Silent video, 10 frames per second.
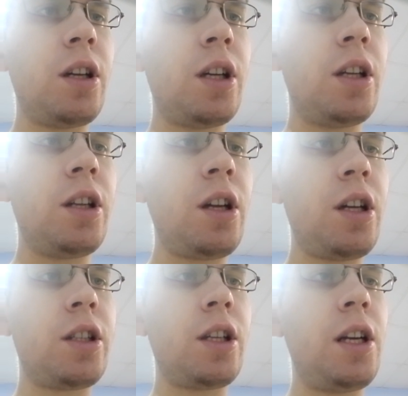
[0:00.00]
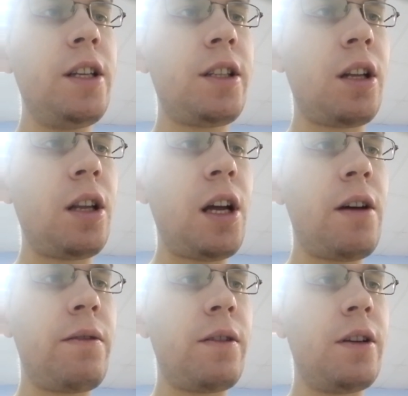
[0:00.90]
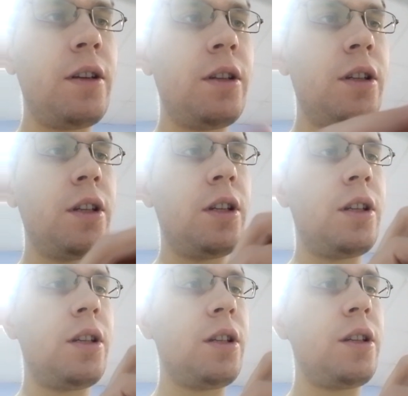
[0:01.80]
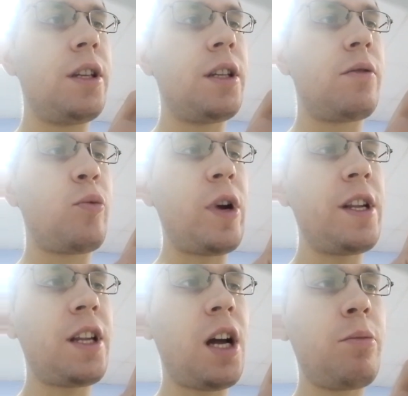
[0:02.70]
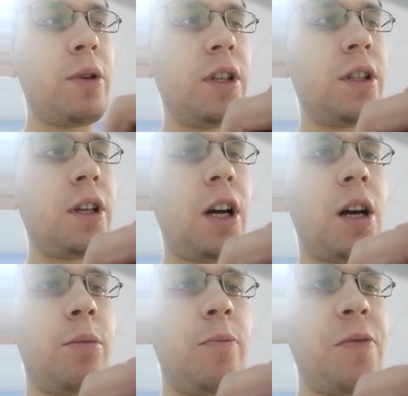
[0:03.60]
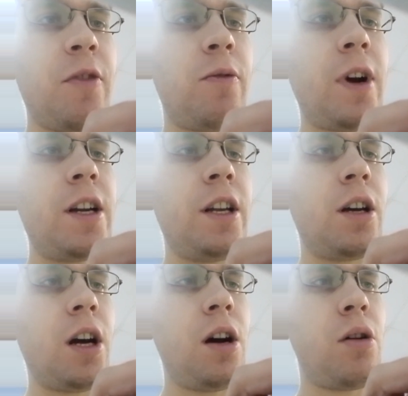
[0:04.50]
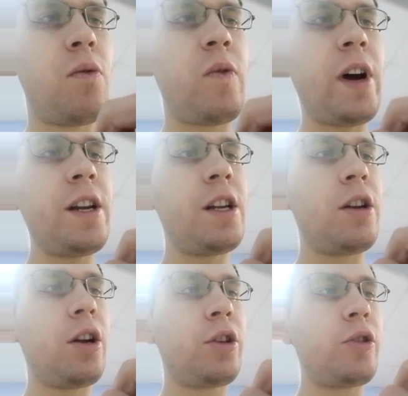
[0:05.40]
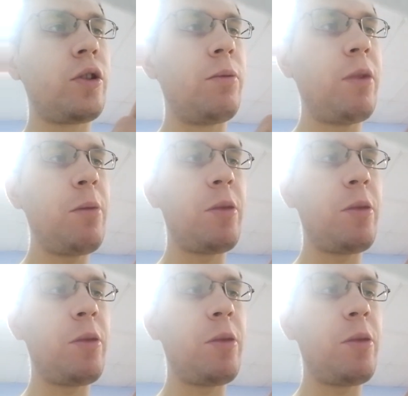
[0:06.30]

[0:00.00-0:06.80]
odd little laugh that went up and up. Funny, how funny not to remember